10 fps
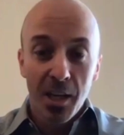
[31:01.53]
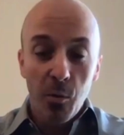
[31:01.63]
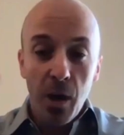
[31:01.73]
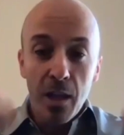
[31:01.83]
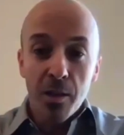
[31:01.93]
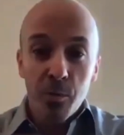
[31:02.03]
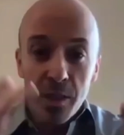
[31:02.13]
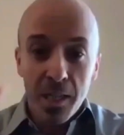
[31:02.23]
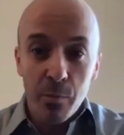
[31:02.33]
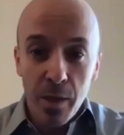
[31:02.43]
while they
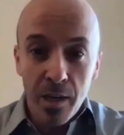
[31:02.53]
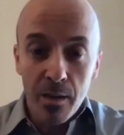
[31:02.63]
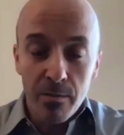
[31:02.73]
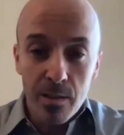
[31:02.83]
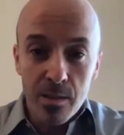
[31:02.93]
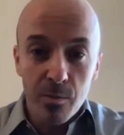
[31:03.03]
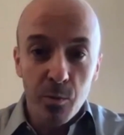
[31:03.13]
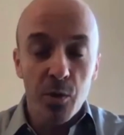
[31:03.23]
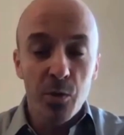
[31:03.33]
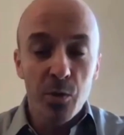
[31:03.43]
work in back office,
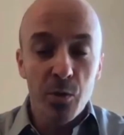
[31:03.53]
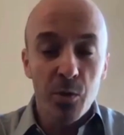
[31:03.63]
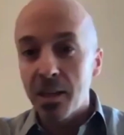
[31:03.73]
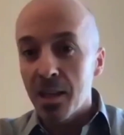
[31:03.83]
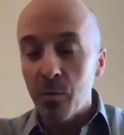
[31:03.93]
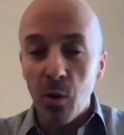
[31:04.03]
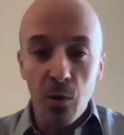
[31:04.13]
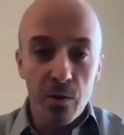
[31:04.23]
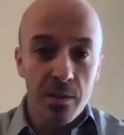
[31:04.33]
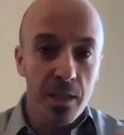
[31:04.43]
we're also sending them
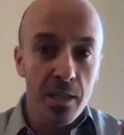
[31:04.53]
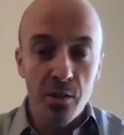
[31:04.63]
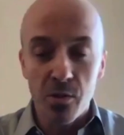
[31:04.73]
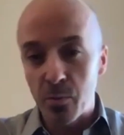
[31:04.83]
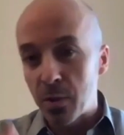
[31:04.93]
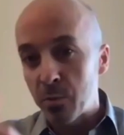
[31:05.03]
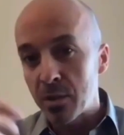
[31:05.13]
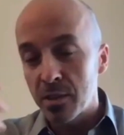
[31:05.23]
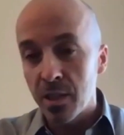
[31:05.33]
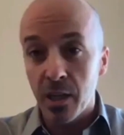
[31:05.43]
all those issues
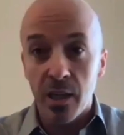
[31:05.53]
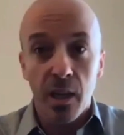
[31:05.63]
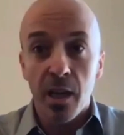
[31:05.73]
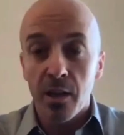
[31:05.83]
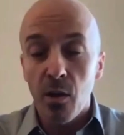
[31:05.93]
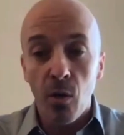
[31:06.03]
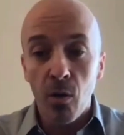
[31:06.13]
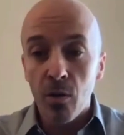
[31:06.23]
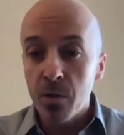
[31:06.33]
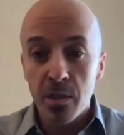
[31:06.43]
people going in, and
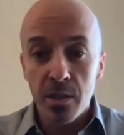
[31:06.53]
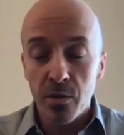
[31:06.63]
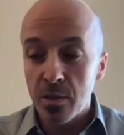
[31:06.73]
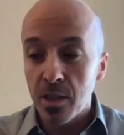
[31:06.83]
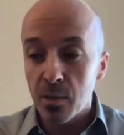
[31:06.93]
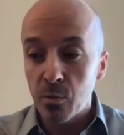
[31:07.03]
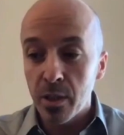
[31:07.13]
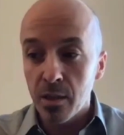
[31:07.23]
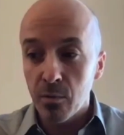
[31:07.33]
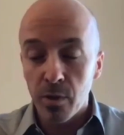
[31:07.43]
all those issues that
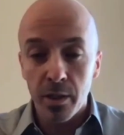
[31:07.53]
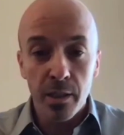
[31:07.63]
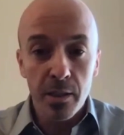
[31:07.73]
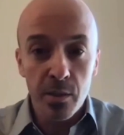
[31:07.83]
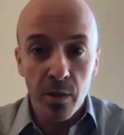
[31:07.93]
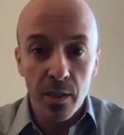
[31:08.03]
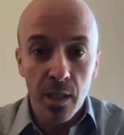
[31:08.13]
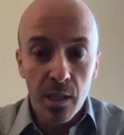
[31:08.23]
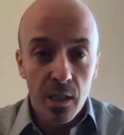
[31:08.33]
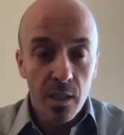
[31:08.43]
we run into it
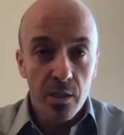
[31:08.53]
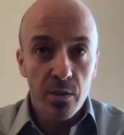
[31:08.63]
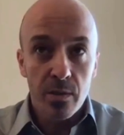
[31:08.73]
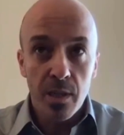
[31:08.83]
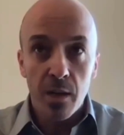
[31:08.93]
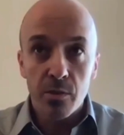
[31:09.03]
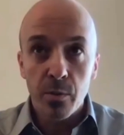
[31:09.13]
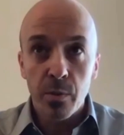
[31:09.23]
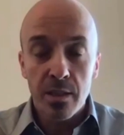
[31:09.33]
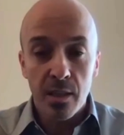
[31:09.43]
turns out
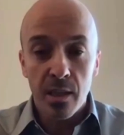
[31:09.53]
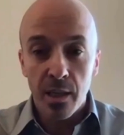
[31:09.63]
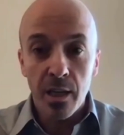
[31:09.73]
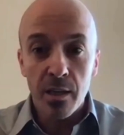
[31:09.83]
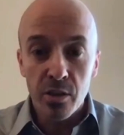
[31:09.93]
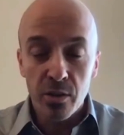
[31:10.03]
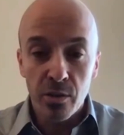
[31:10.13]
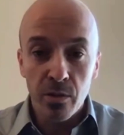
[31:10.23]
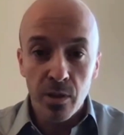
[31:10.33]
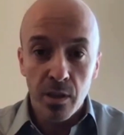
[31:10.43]
to be it's not an
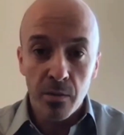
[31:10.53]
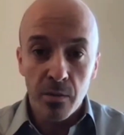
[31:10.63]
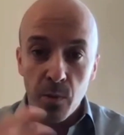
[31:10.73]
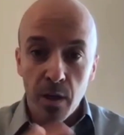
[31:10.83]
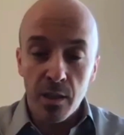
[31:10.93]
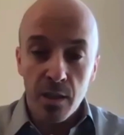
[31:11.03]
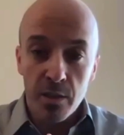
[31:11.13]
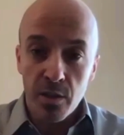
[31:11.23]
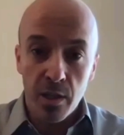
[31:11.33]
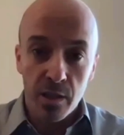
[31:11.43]
issue of smart
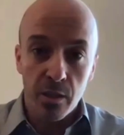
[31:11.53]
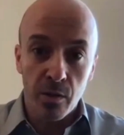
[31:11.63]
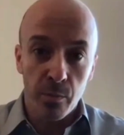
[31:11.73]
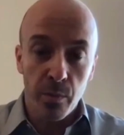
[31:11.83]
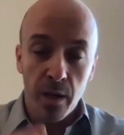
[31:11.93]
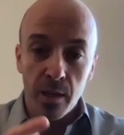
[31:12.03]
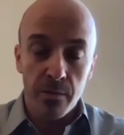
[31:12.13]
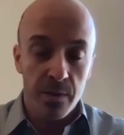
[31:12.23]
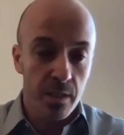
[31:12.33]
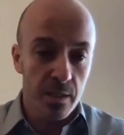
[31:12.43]
contract or back
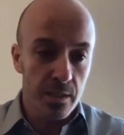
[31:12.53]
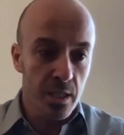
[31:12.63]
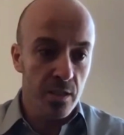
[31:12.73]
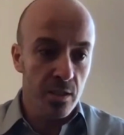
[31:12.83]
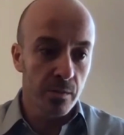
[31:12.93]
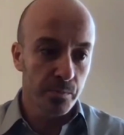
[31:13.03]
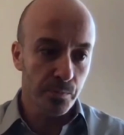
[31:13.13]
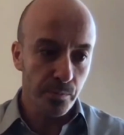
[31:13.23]
office. It's just the